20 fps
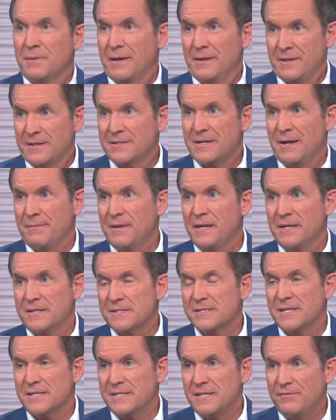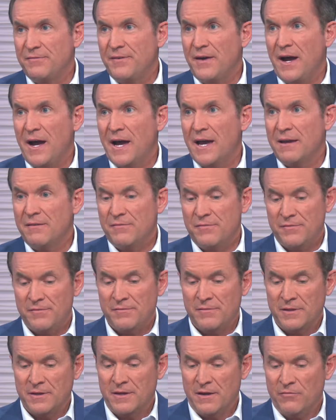By the time they hit
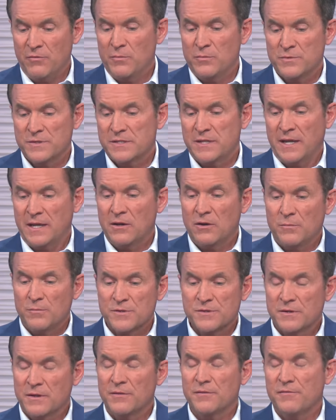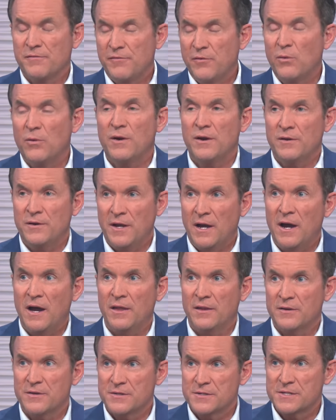65, the government was taking almost another
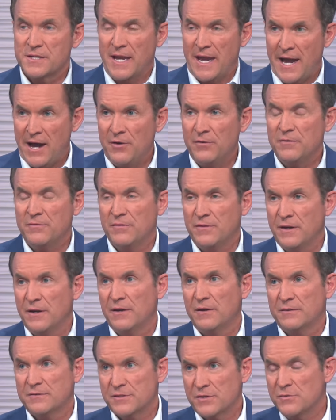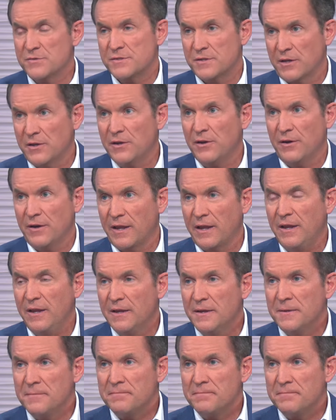$400 out of their Social Security